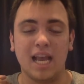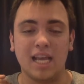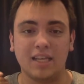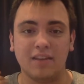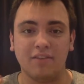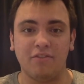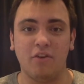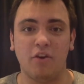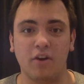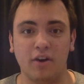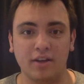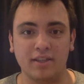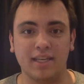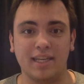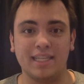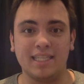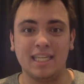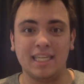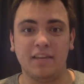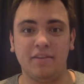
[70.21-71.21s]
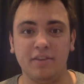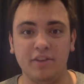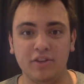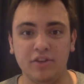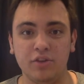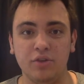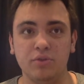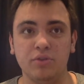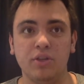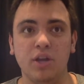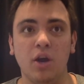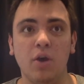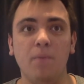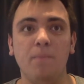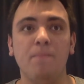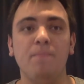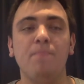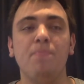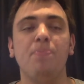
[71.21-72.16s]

as far as like TV shows go,